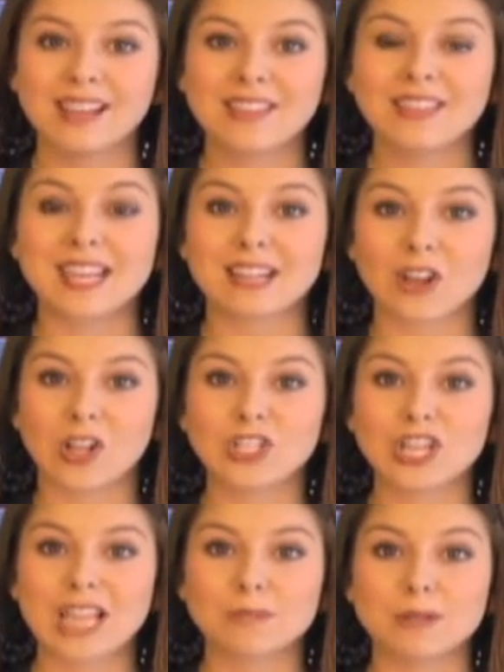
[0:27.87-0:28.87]
The
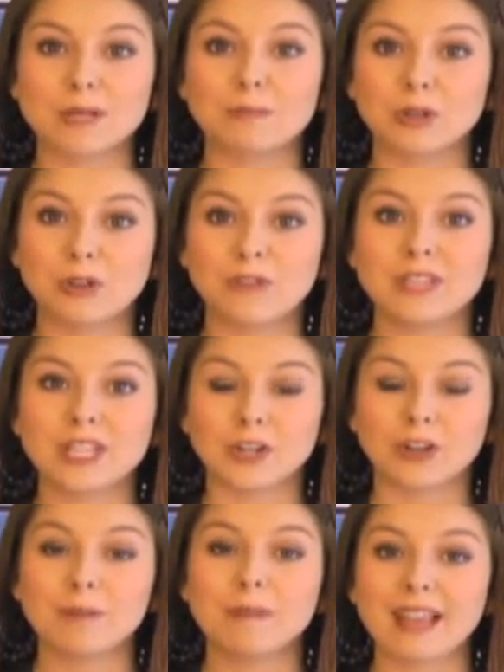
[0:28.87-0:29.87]
technology has been approved in
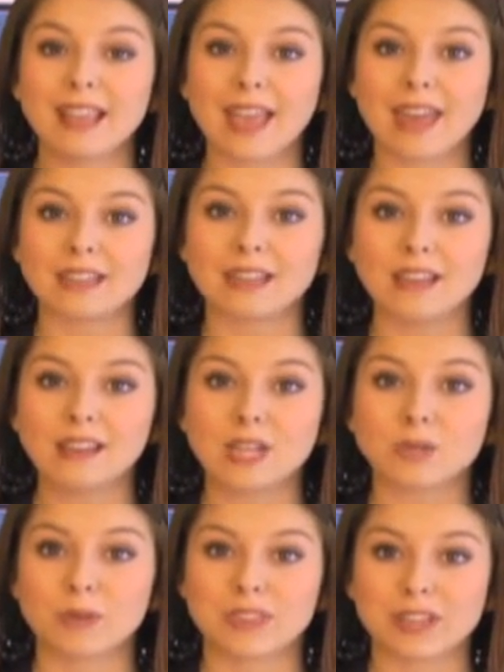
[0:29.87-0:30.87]
Europe and Canada,
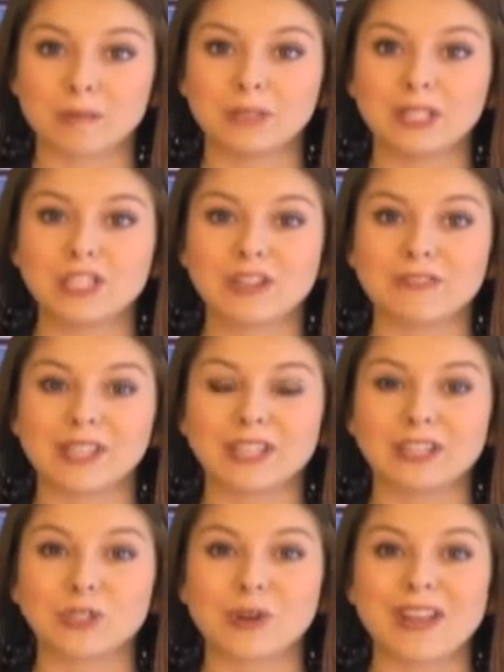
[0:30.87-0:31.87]
and with the completion of
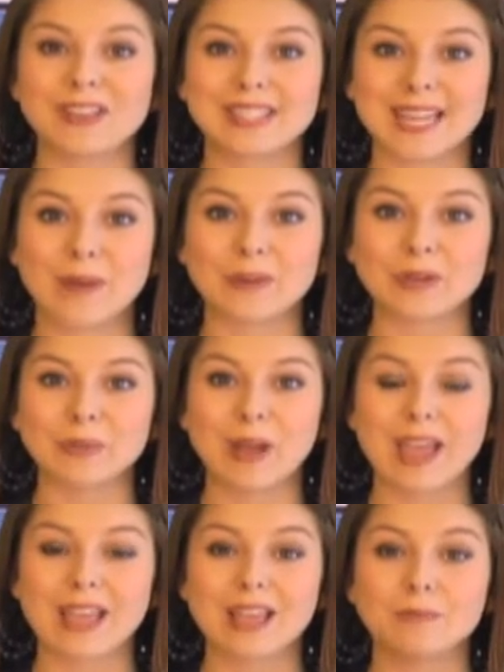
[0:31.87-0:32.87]
clinical trials now
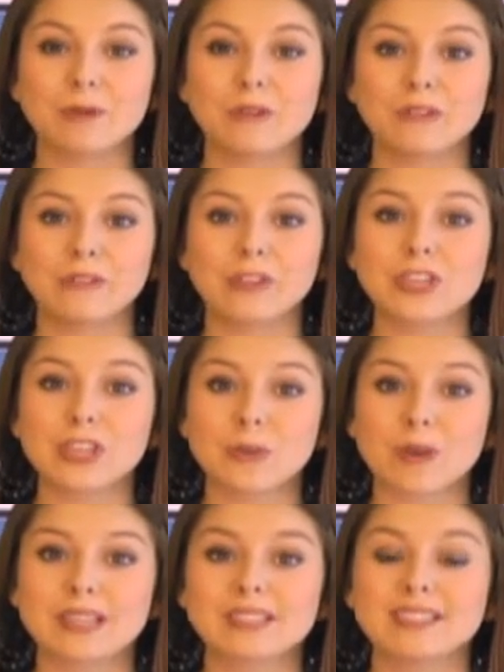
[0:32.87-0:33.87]
underway, approval for the
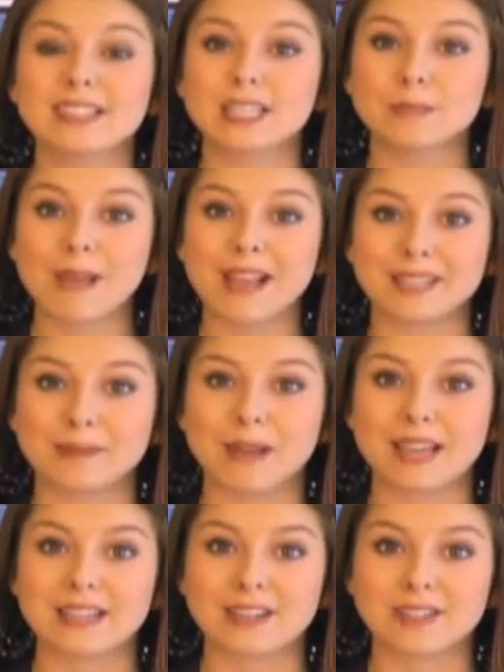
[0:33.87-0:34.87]
U.S. is expected by
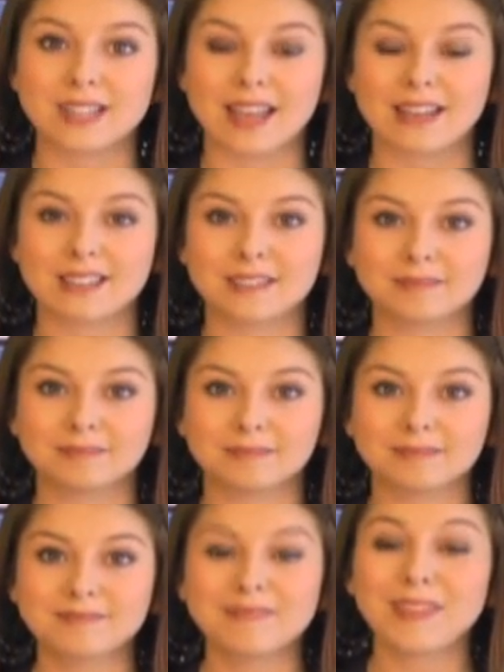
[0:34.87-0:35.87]
year's end.
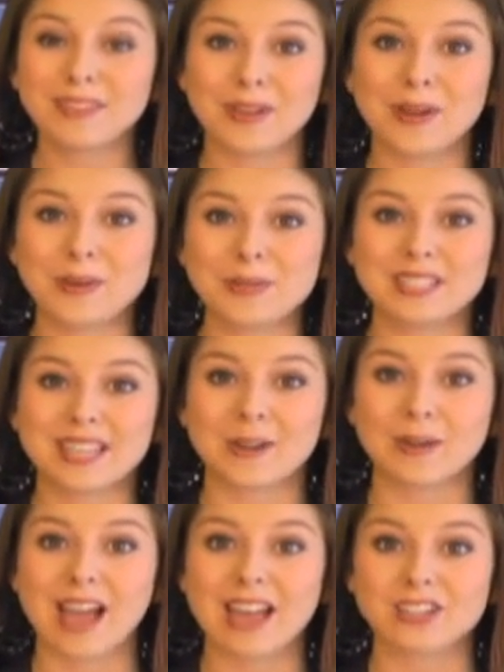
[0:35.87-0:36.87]
The host, Ted
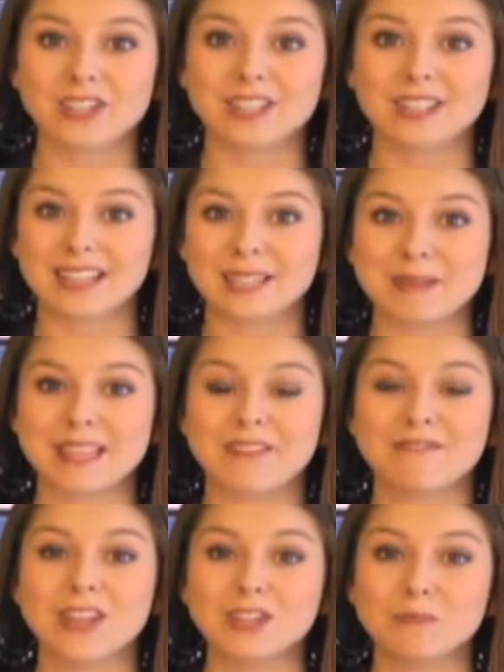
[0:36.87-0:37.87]
Ohashi, said to me that
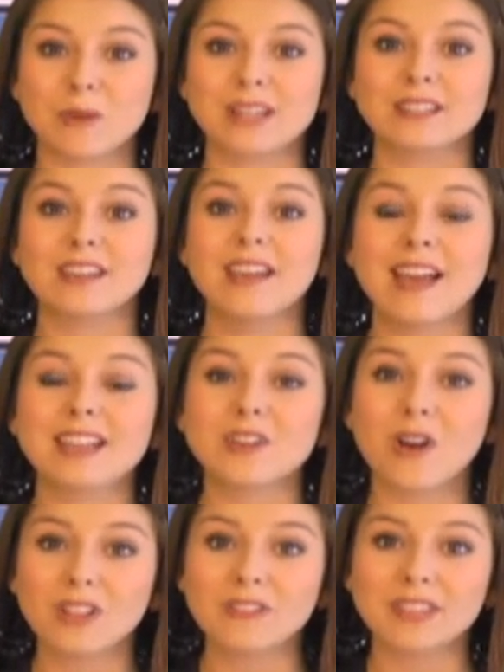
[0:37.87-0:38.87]
VentriPoint has
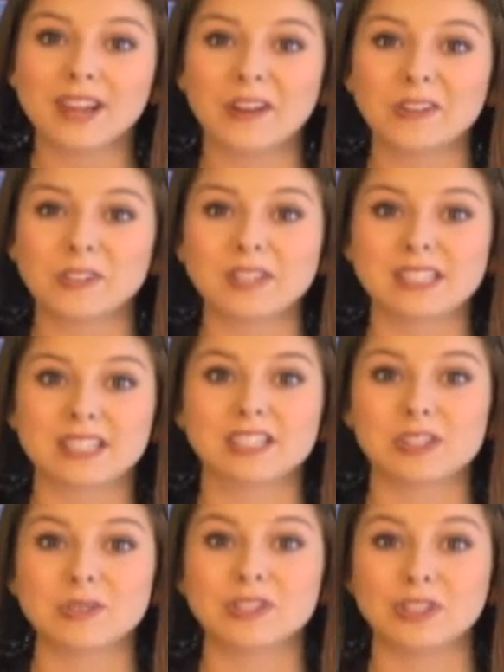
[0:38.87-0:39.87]
all of the characteristics
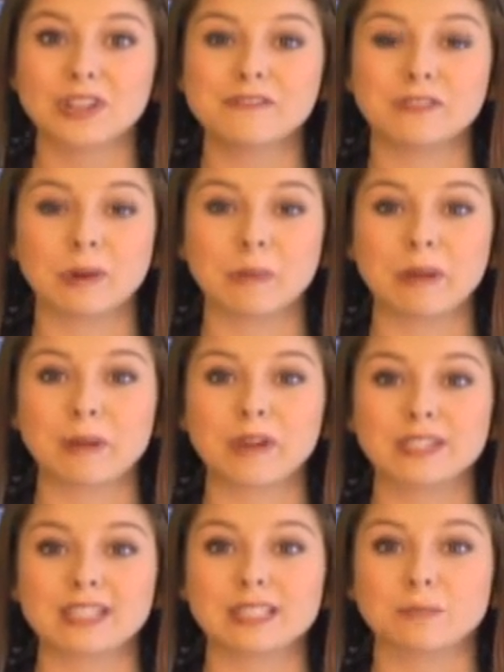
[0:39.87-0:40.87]
he used to look for when he
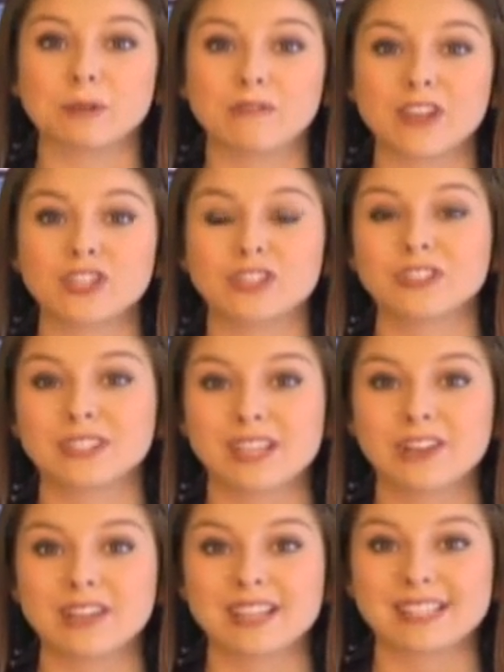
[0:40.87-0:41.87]
worked as a professional
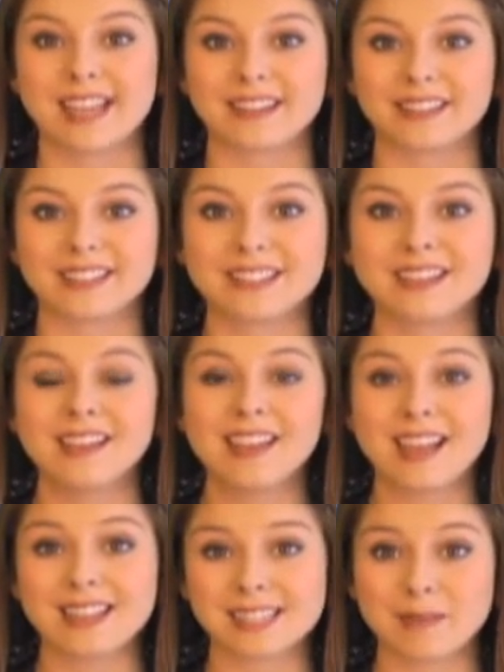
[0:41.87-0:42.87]
securities analyst
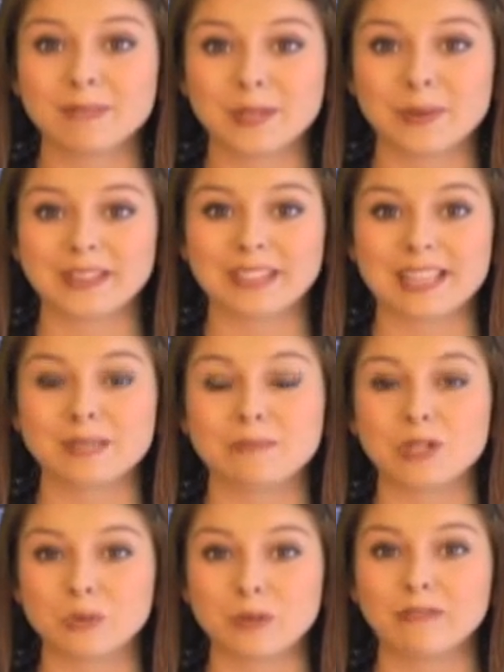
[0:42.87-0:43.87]
and subsequently as a
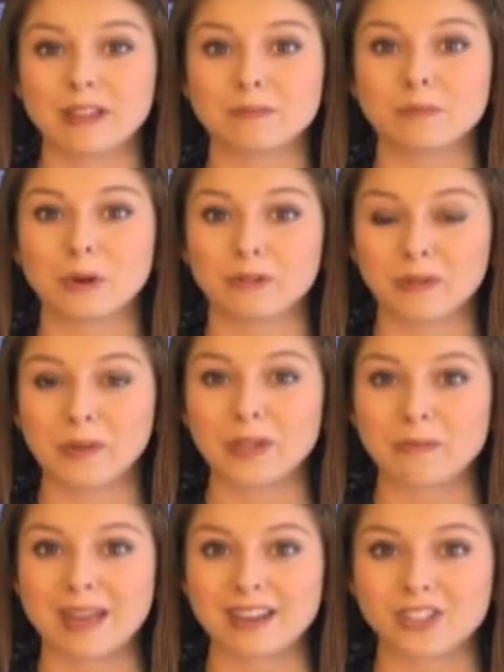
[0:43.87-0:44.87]
mutual fund portfolio
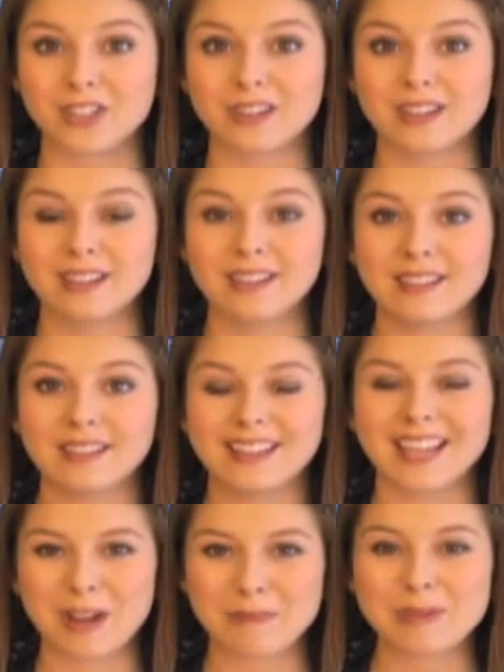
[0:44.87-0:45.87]
manager.
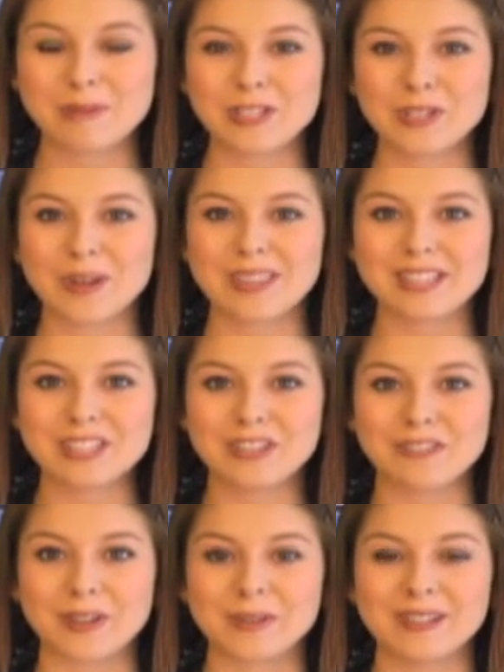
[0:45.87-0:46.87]
I hope you enjoy the
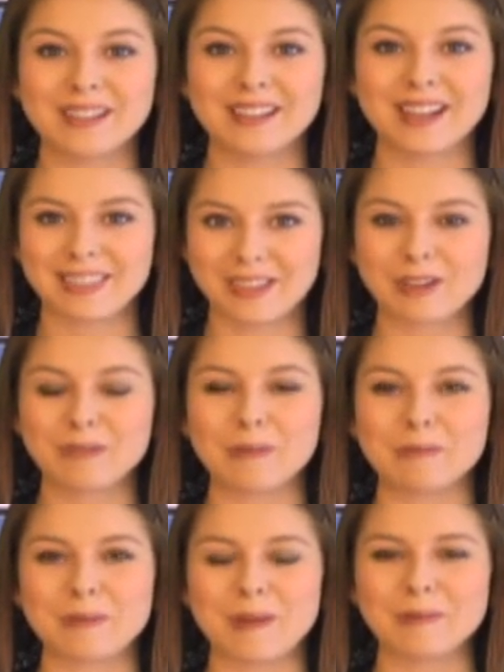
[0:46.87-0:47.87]
interview. I think it will
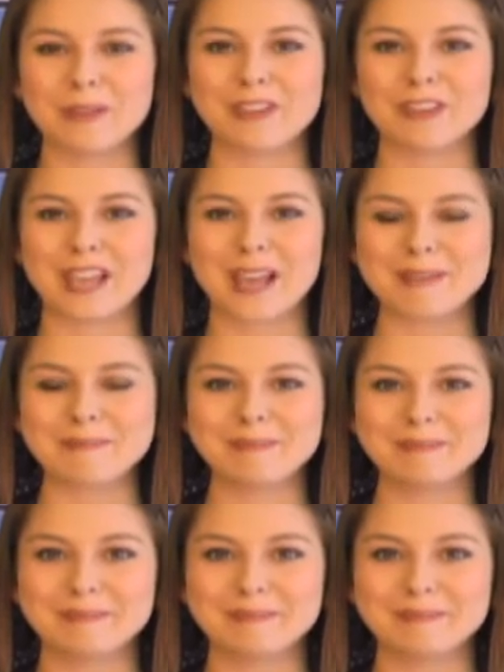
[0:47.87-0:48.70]
be well worth your time.